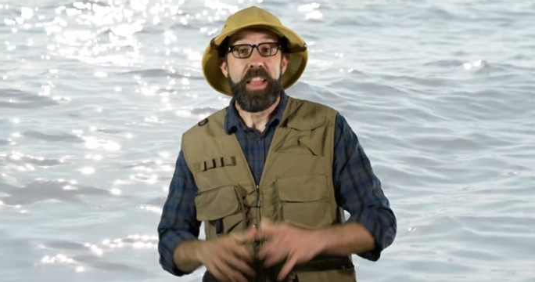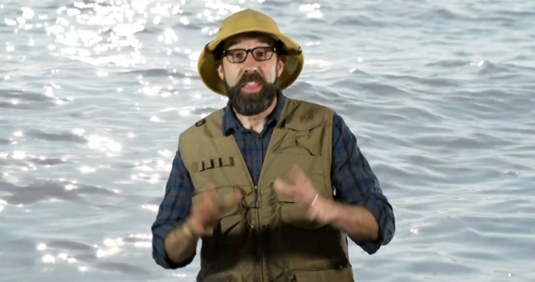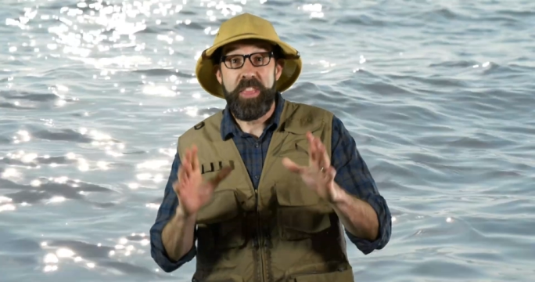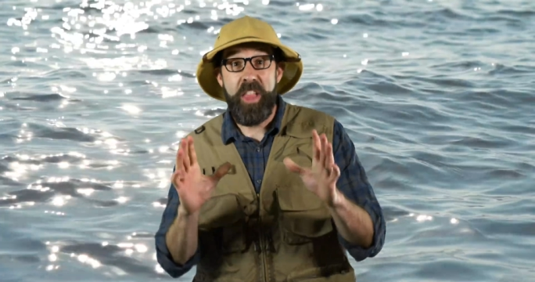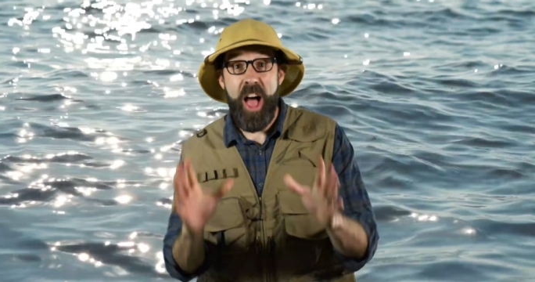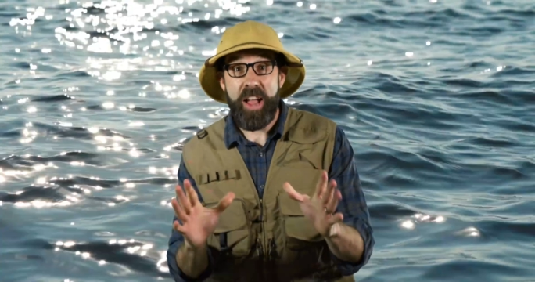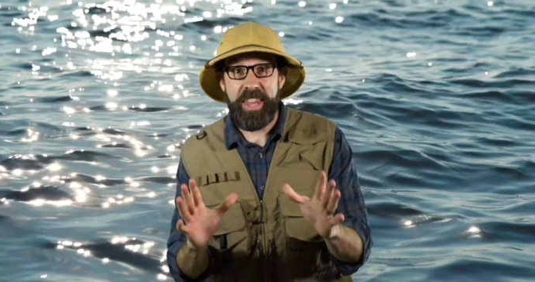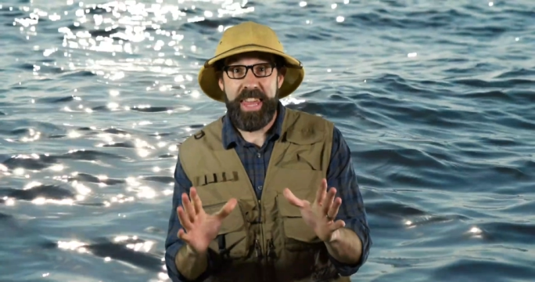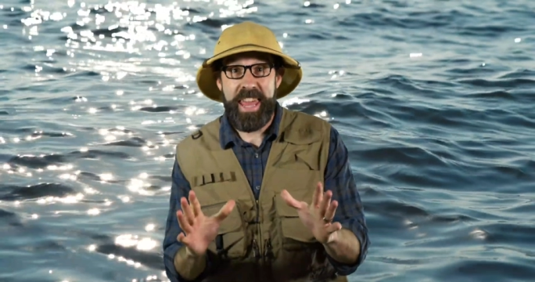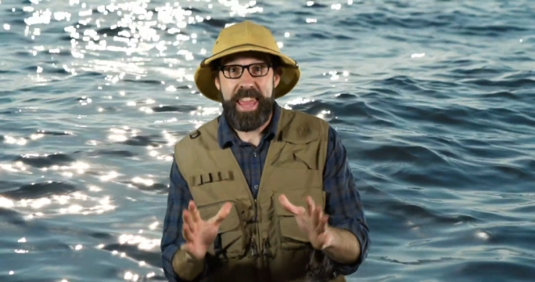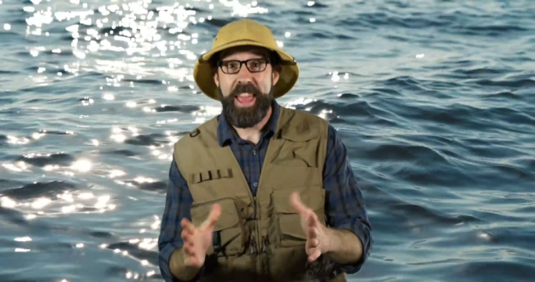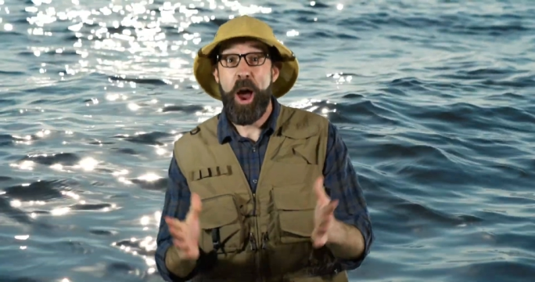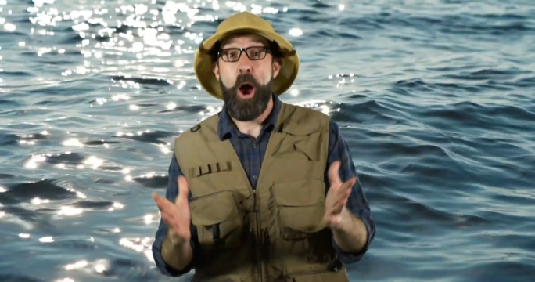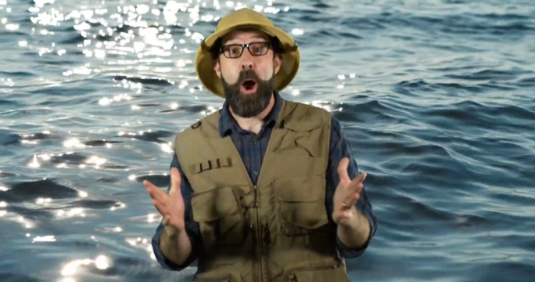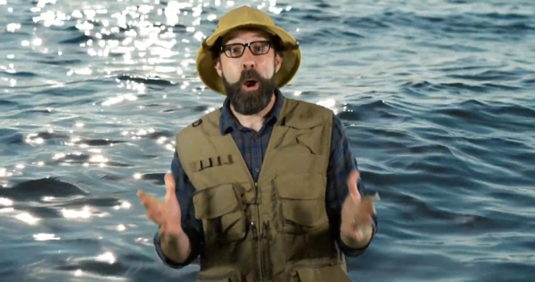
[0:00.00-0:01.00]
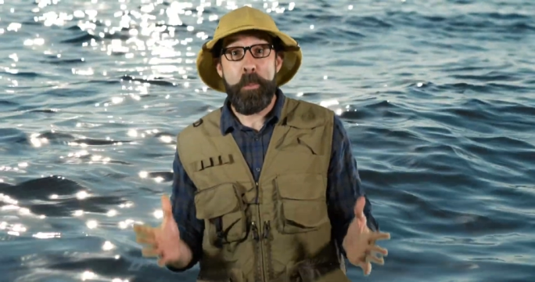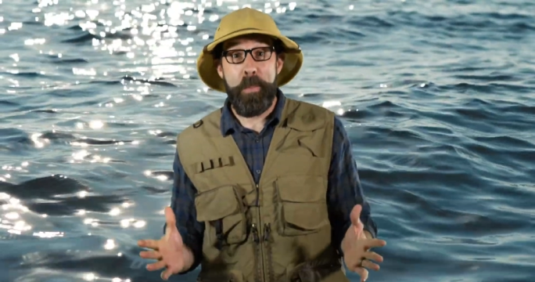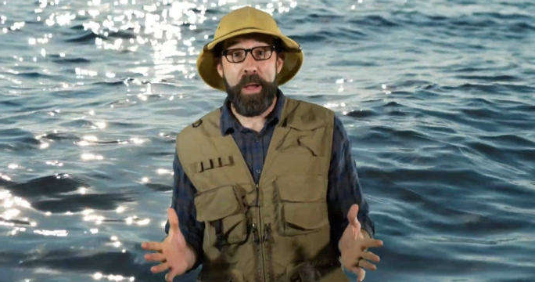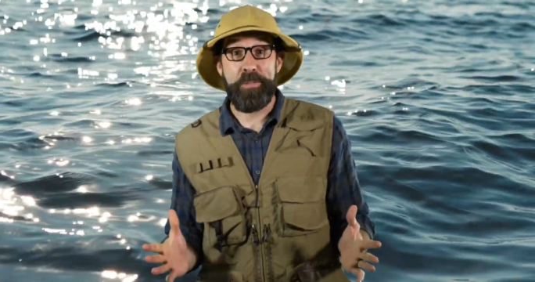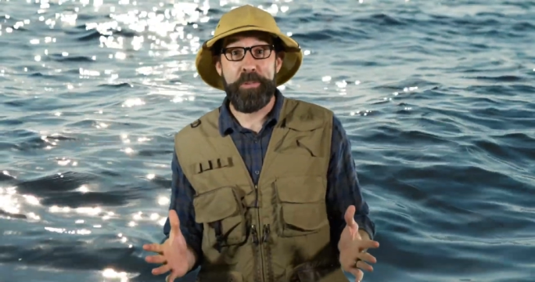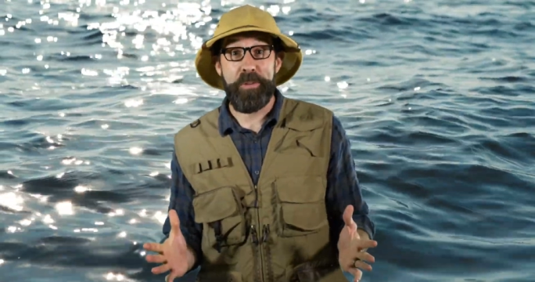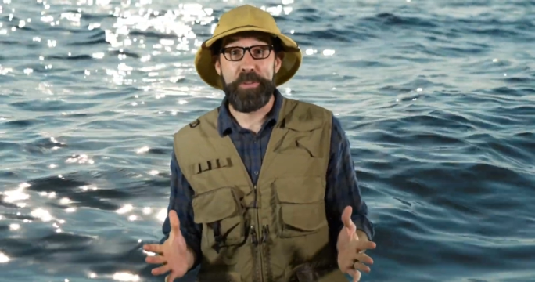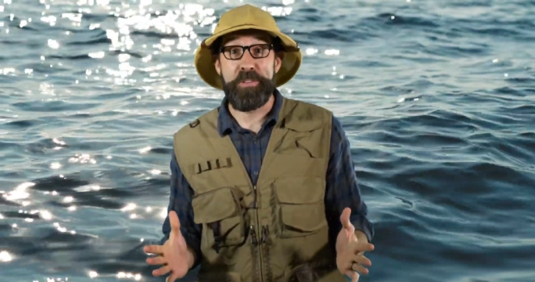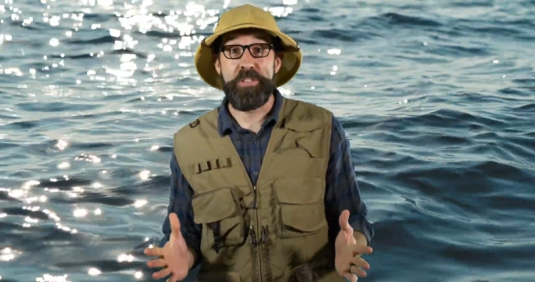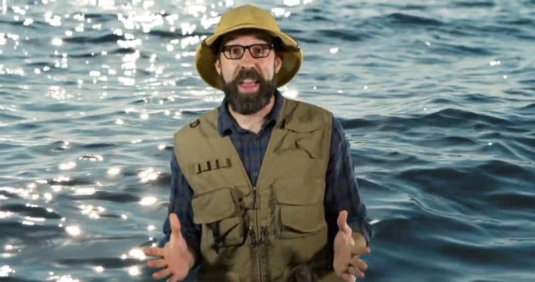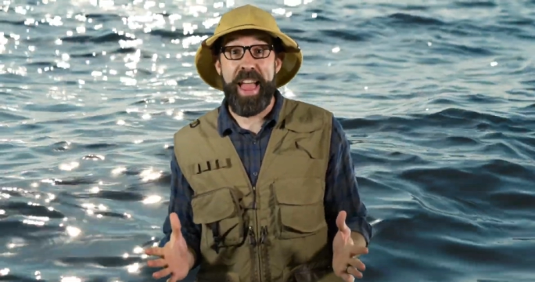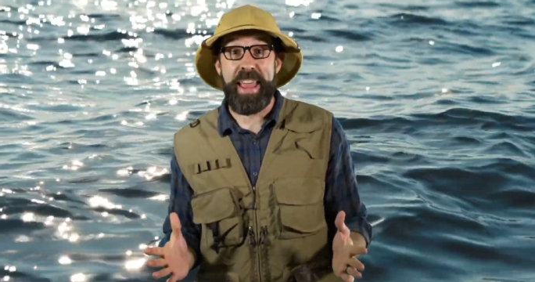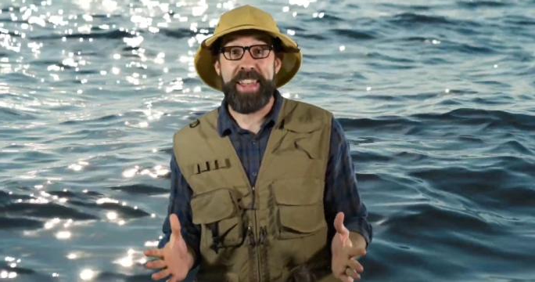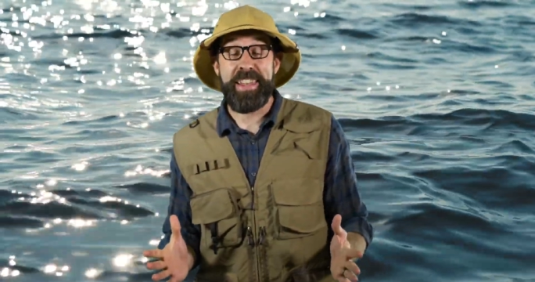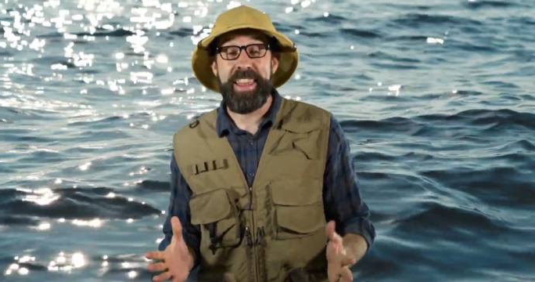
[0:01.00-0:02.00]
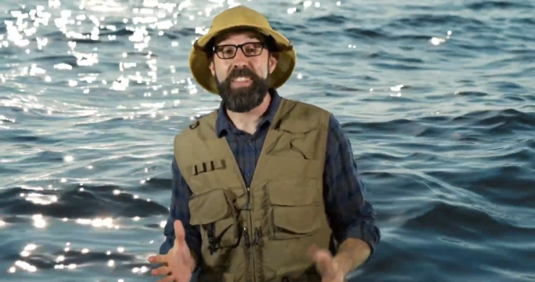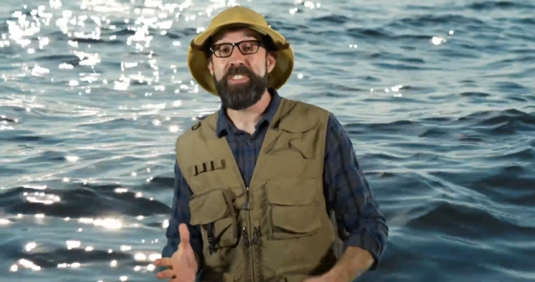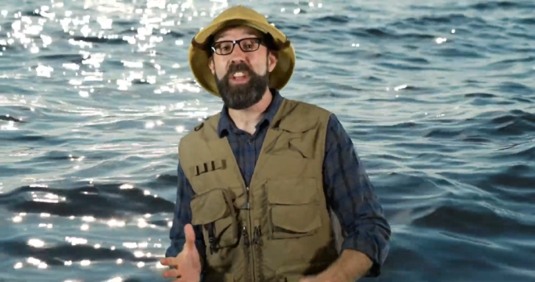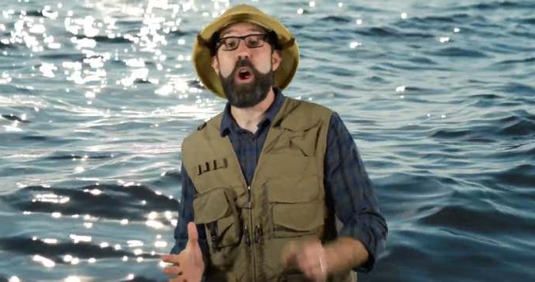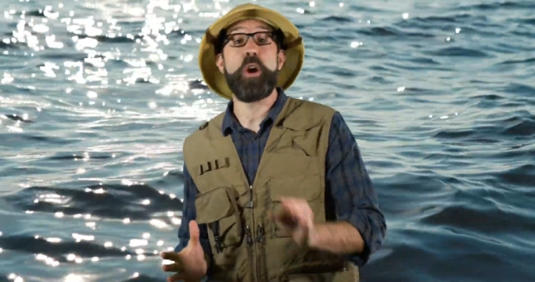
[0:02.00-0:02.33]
Lucky, our mussel scientists